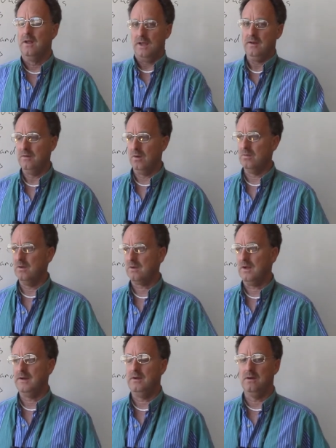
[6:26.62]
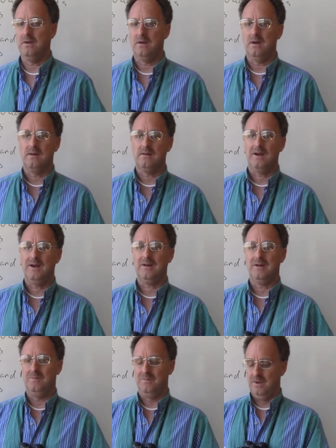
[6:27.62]
and don't look like you're going to attack
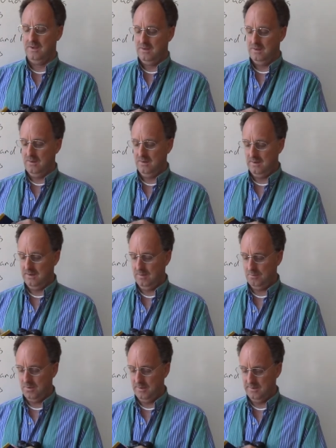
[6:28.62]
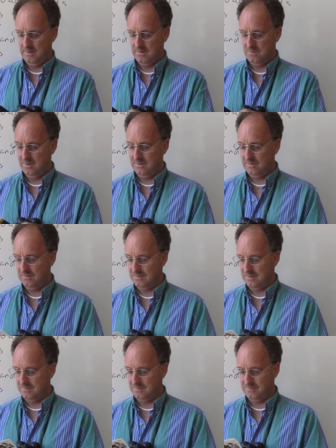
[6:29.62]
them, you can get pretty good pictures
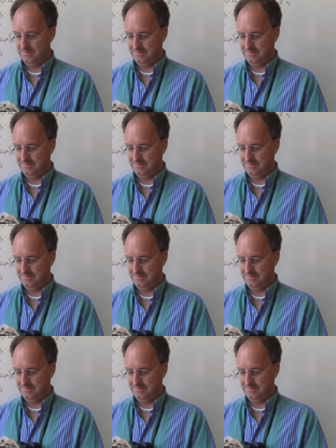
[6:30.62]
of them